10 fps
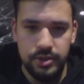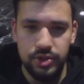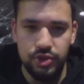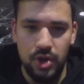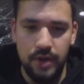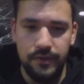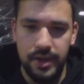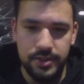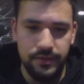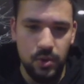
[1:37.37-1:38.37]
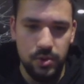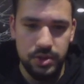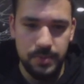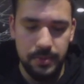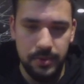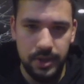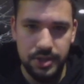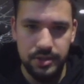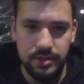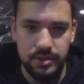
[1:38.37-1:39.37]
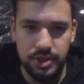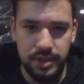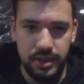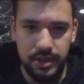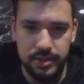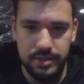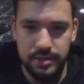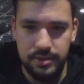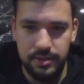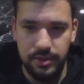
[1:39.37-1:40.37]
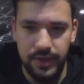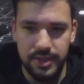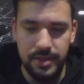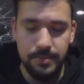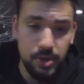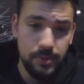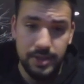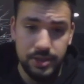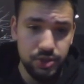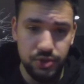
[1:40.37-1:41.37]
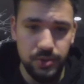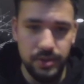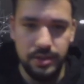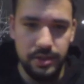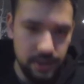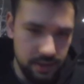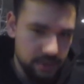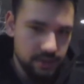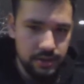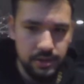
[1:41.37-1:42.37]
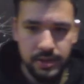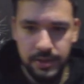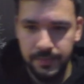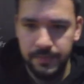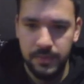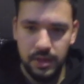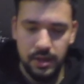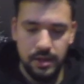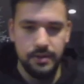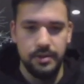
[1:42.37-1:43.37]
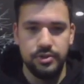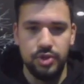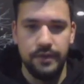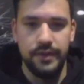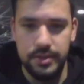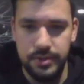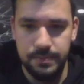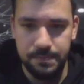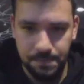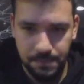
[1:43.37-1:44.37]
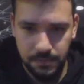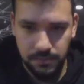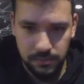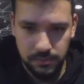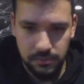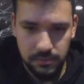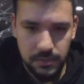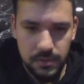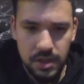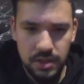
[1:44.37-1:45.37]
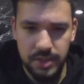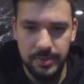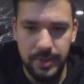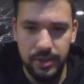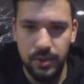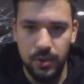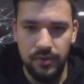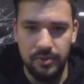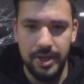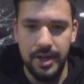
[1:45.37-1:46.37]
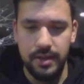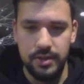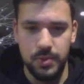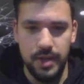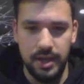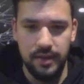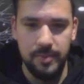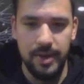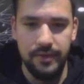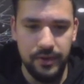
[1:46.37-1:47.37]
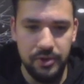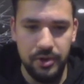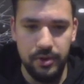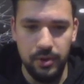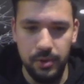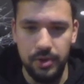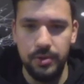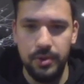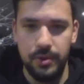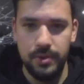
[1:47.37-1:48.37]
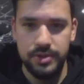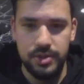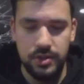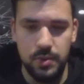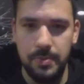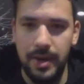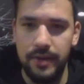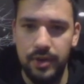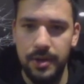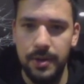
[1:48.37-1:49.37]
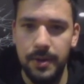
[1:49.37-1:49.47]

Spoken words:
draw phase, of course, preparations, just in case, if he has imperm, he has to just do it in the draw phase. Summon my unicorn from my deck. This way I have my Fenrir Ogre Unicorn, starts with my friend.